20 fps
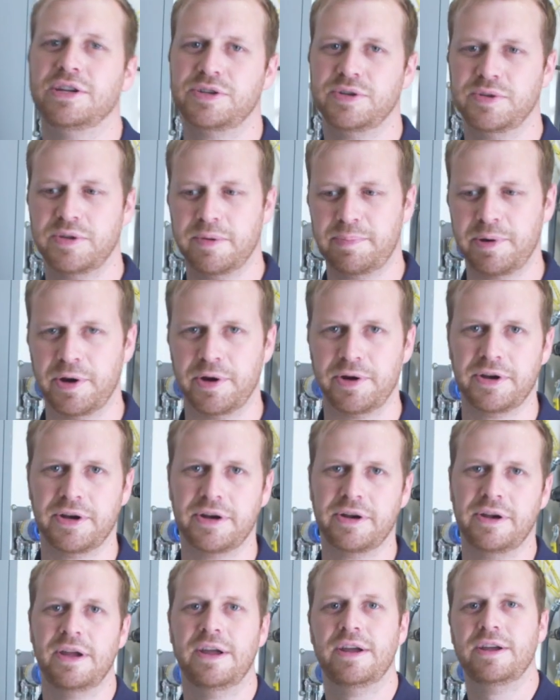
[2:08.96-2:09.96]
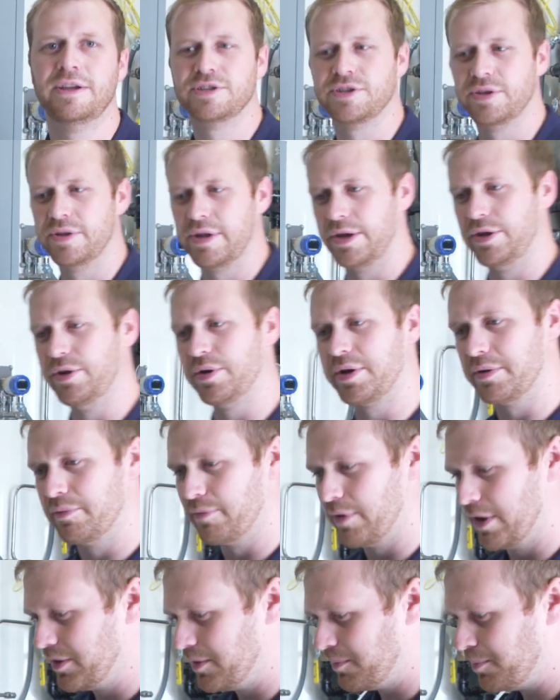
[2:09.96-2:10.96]
to the burner so that you
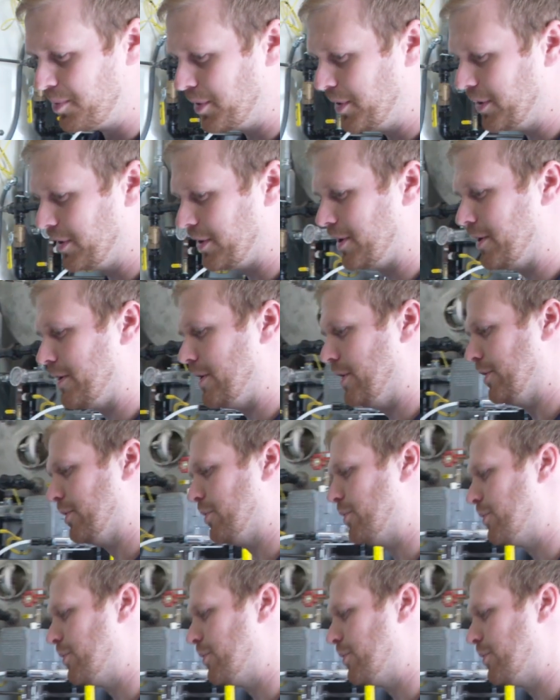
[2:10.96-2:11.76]
can run the boiler on